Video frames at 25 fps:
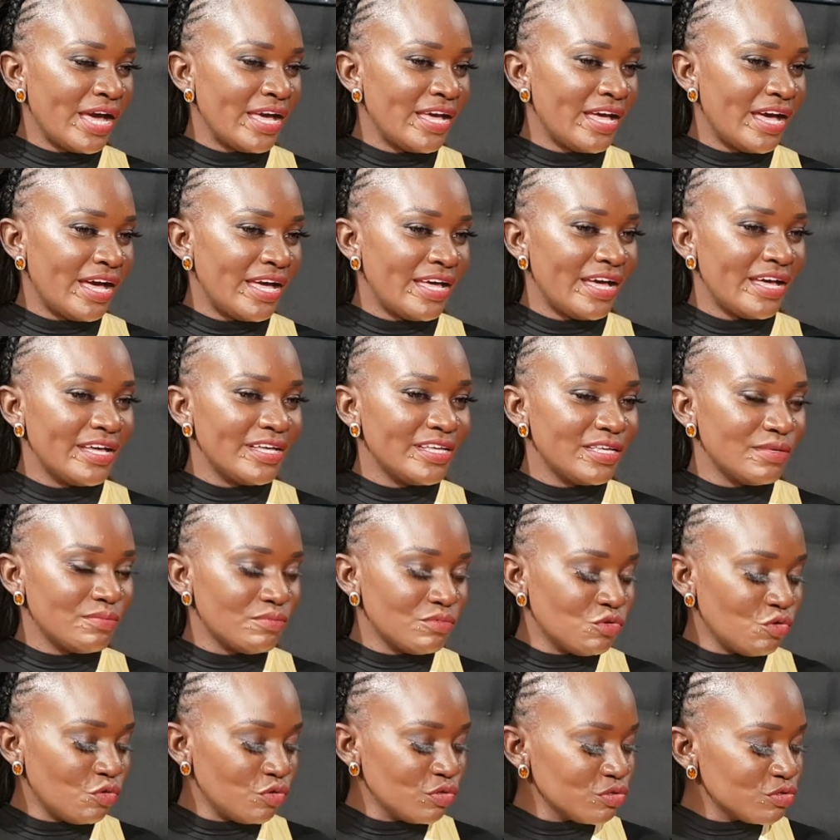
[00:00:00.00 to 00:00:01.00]
I, I, I
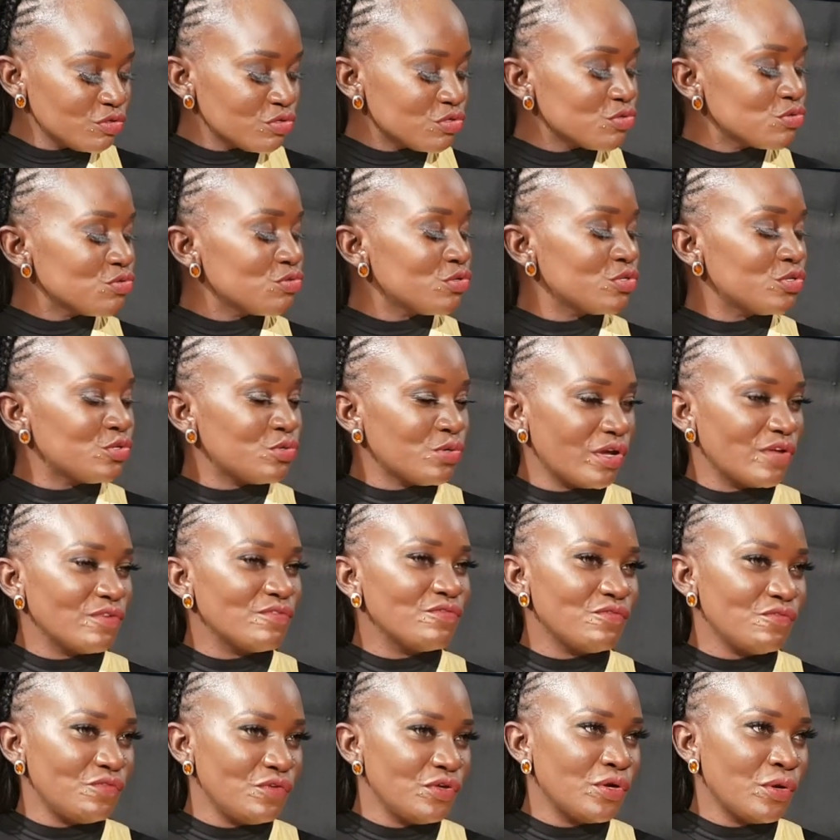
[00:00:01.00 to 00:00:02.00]
keep going to studio to try and
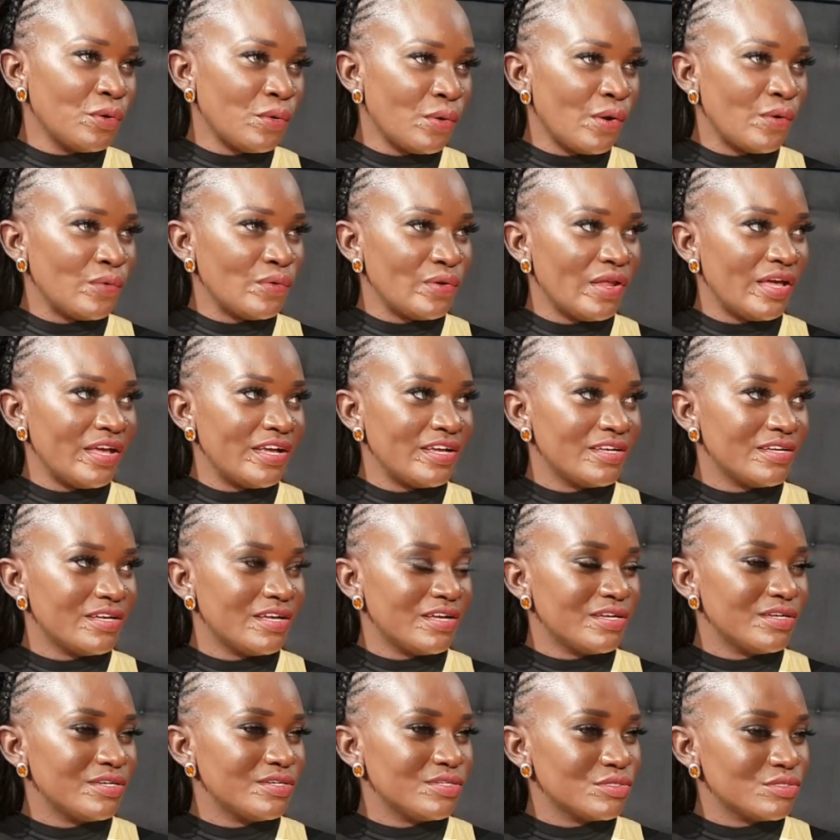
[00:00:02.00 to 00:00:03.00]
figure out like mm.
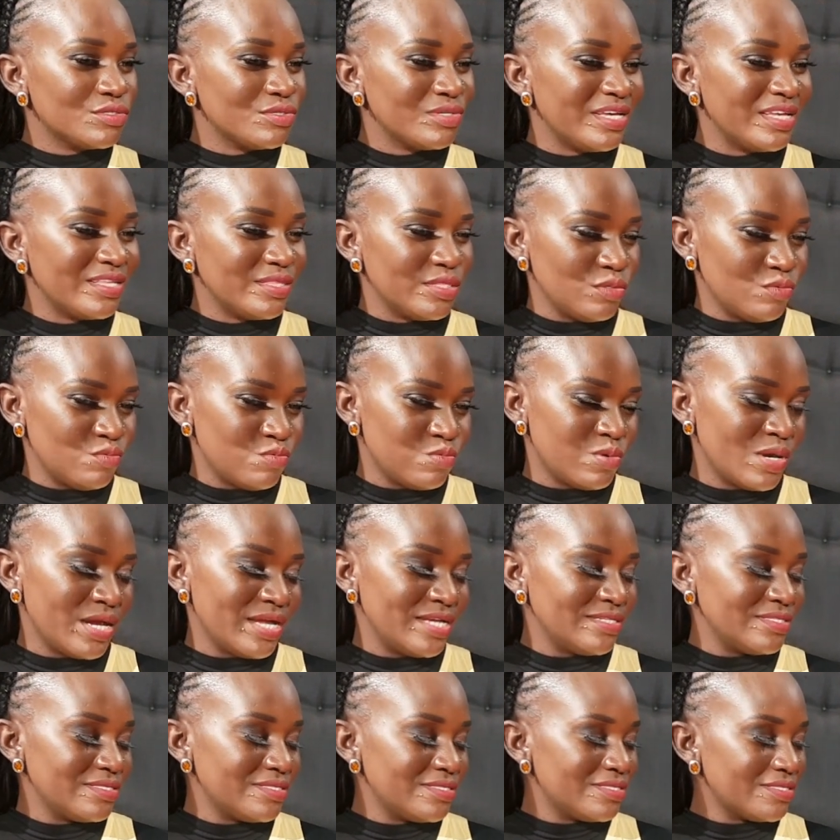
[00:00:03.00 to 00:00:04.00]
to get the
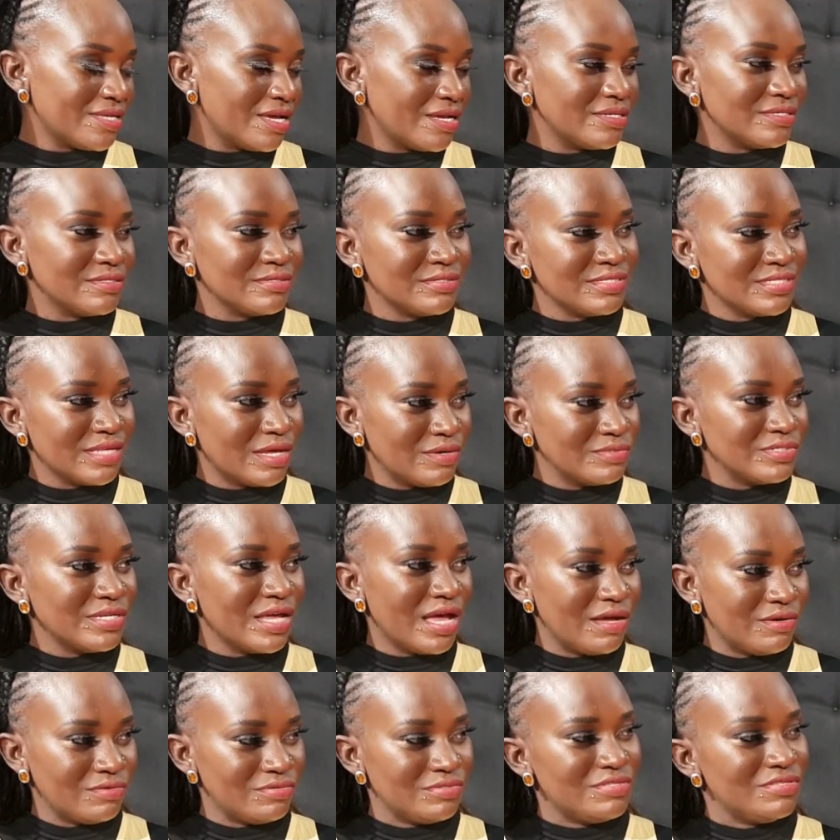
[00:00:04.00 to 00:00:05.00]
right sound sound
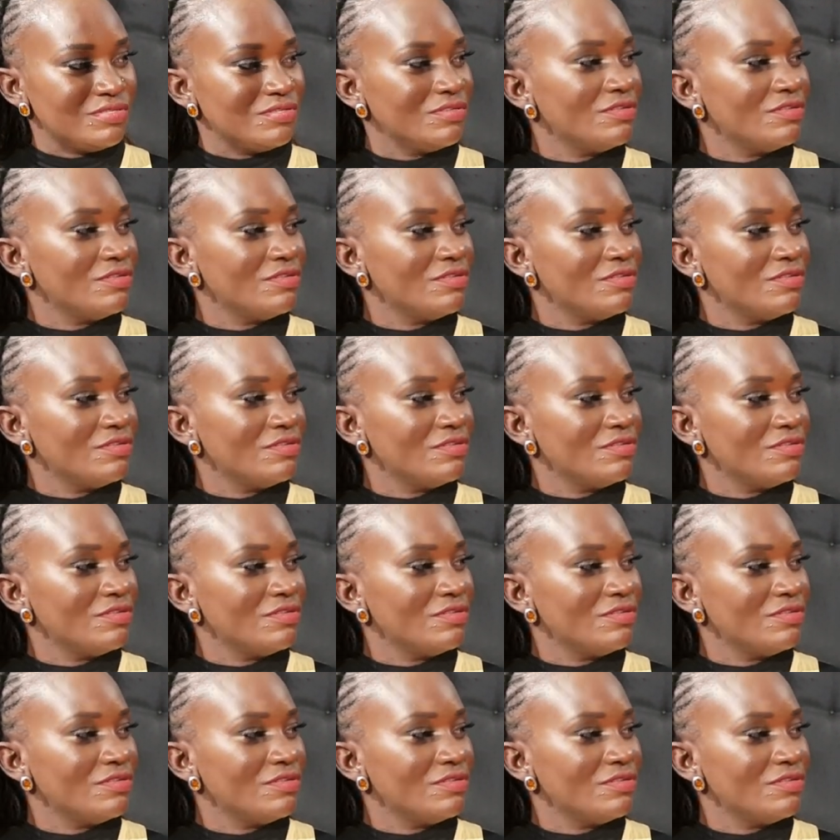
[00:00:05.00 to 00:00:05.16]
okay. out.